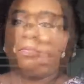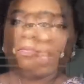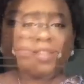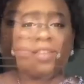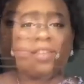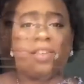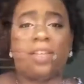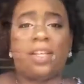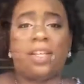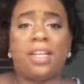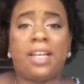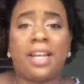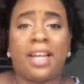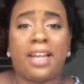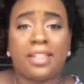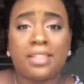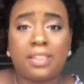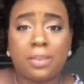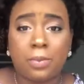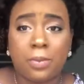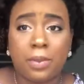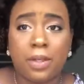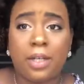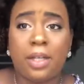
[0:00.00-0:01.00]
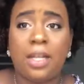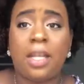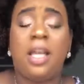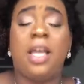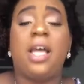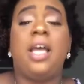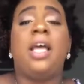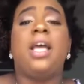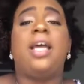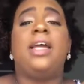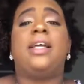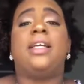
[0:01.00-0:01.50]
So the next one
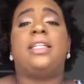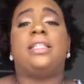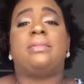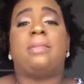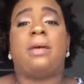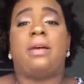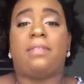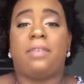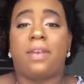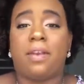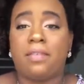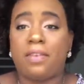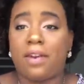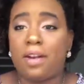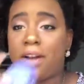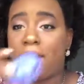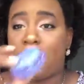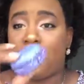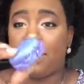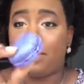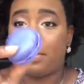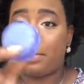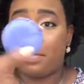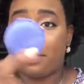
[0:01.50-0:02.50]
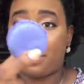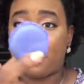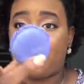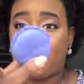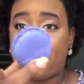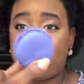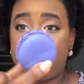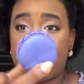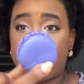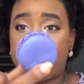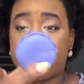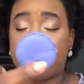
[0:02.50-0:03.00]
is my favorite color,
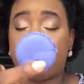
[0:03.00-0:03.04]
purple.